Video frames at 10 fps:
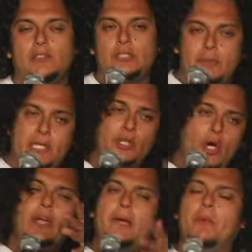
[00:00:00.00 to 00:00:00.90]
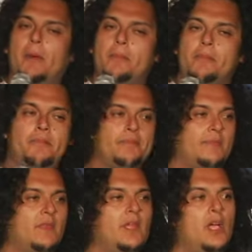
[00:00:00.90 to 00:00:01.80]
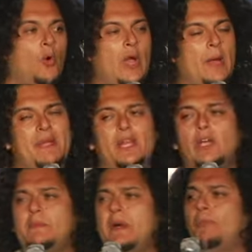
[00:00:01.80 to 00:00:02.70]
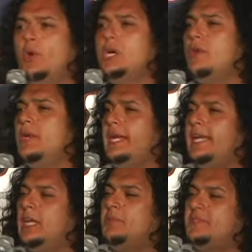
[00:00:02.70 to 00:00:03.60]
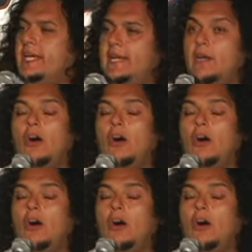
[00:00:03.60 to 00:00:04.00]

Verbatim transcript: Somebody should hook him up. Women look at my brother and they get upset.